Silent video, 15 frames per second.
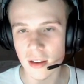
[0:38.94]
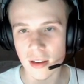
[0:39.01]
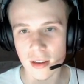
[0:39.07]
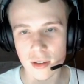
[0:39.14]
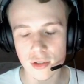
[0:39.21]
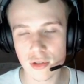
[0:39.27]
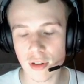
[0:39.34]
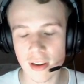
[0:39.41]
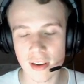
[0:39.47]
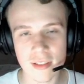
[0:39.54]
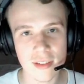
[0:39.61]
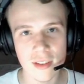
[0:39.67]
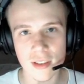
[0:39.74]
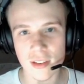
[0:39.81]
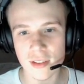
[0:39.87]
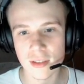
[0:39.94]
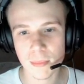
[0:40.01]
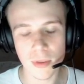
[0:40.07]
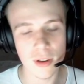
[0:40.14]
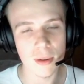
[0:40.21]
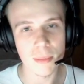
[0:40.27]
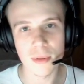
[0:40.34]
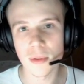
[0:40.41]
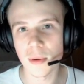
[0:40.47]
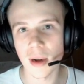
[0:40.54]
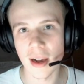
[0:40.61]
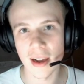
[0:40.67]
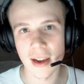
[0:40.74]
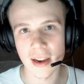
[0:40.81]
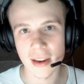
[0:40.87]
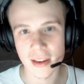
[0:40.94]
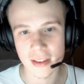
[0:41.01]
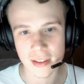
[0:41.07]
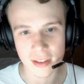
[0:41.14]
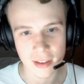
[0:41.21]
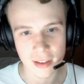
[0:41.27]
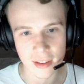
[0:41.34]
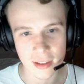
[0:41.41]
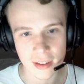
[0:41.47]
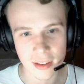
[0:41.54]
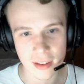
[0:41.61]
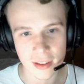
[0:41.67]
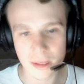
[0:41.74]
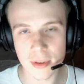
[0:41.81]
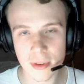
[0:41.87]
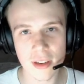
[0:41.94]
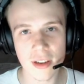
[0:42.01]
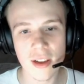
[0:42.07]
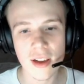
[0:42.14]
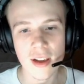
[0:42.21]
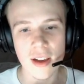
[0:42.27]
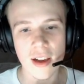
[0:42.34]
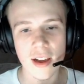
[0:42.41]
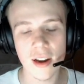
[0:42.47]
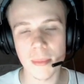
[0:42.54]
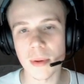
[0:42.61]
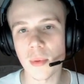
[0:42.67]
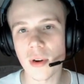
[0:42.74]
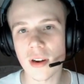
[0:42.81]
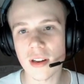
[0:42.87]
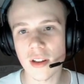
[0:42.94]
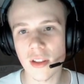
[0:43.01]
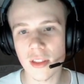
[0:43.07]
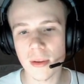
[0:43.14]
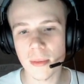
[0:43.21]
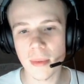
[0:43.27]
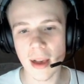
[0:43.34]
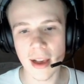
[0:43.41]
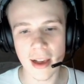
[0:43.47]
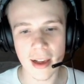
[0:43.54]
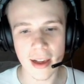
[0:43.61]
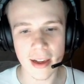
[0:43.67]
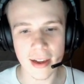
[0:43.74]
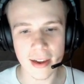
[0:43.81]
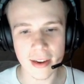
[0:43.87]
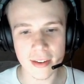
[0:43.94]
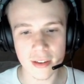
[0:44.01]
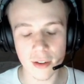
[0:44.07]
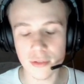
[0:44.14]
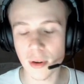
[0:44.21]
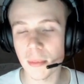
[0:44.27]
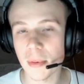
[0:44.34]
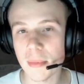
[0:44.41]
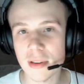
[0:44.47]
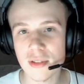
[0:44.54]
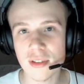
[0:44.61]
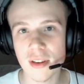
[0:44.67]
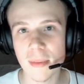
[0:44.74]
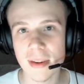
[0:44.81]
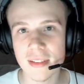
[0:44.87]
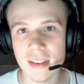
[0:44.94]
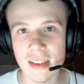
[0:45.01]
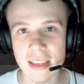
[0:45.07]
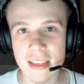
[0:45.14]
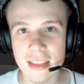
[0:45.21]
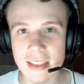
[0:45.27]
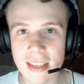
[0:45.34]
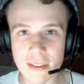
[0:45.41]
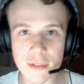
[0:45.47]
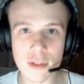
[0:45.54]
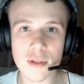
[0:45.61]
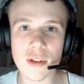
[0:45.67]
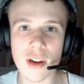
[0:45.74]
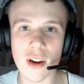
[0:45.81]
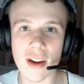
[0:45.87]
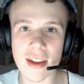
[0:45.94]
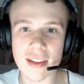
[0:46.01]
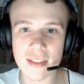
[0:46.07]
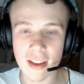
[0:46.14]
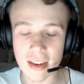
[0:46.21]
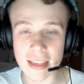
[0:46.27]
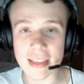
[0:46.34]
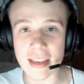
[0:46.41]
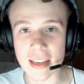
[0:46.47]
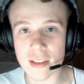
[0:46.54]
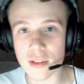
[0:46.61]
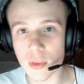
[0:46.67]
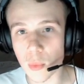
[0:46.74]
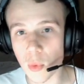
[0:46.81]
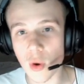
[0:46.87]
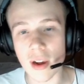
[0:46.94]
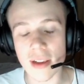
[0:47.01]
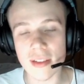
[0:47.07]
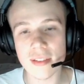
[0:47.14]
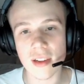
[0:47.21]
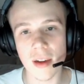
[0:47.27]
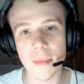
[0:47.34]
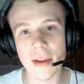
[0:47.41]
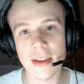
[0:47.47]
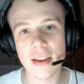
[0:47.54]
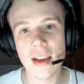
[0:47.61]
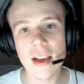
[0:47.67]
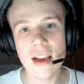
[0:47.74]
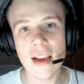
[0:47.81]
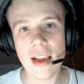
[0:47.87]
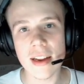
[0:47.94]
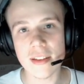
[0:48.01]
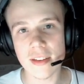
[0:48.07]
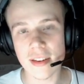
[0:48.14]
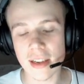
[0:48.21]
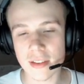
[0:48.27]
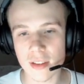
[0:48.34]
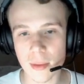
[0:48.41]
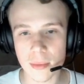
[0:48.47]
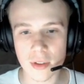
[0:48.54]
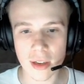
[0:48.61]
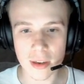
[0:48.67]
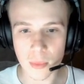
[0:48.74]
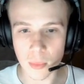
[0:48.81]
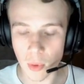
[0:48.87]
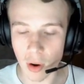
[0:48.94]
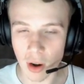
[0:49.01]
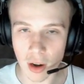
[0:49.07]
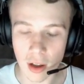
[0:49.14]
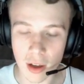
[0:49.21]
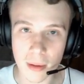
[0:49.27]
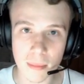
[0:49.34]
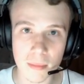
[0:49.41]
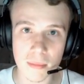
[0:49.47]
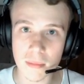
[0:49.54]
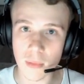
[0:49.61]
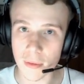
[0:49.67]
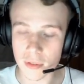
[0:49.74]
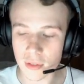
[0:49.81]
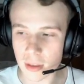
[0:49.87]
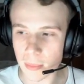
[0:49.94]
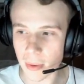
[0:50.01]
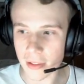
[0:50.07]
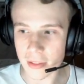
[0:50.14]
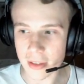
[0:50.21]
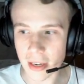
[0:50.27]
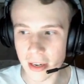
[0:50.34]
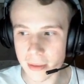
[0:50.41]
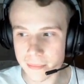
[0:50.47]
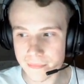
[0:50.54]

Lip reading: Stratus, Purple, and Kazimir, and I've been working on them, and I've got permission to basically give you guys a leak into what is coming into the next update while I'm obviously playing the game.